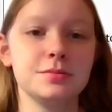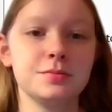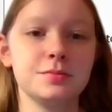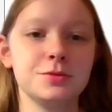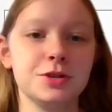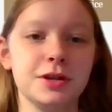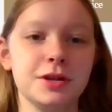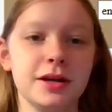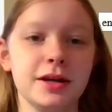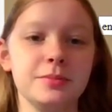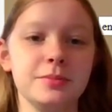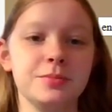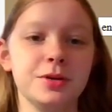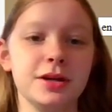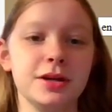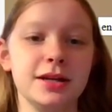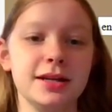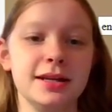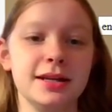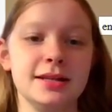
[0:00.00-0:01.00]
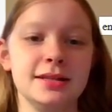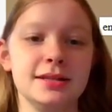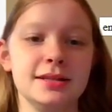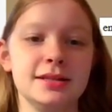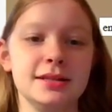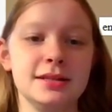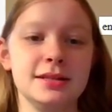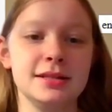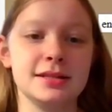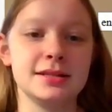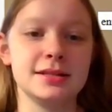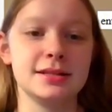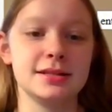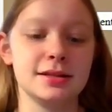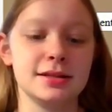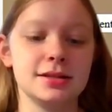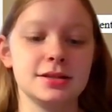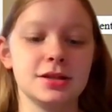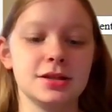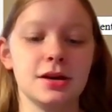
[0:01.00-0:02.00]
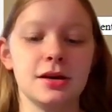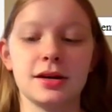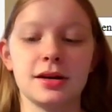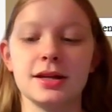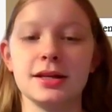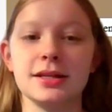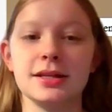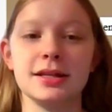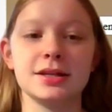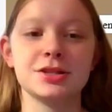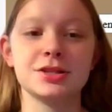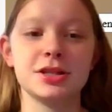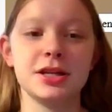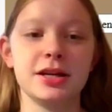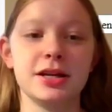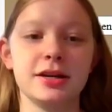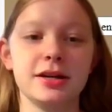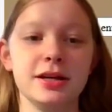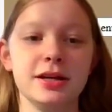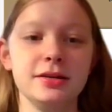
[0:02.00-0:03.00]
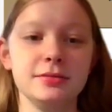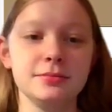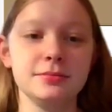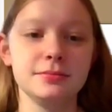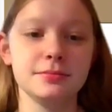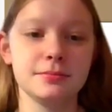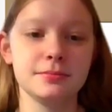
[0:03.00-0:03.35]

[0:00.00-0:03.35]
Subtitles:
Try and put it in this talking dictionary.